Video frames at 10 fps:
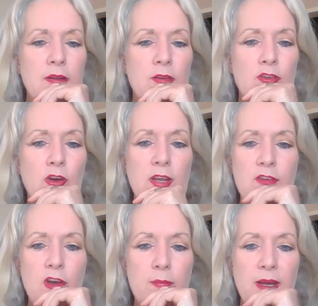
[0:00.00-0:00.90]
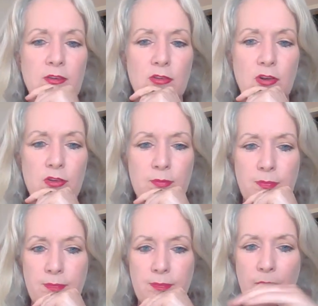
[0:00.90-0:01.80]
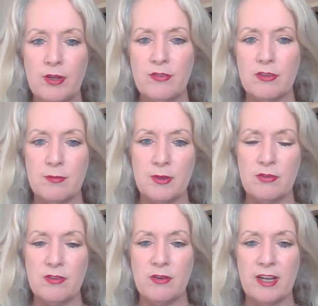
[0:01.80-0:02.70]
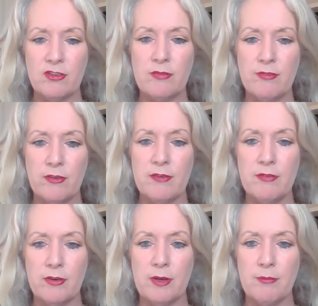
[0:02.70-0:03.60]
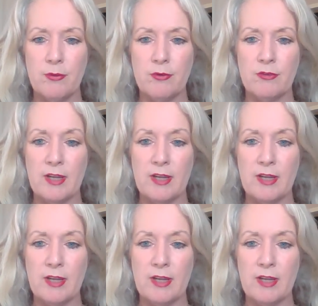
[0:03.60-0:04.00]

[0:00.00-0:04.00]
So let's go back to those pointers because they're actually very, very important.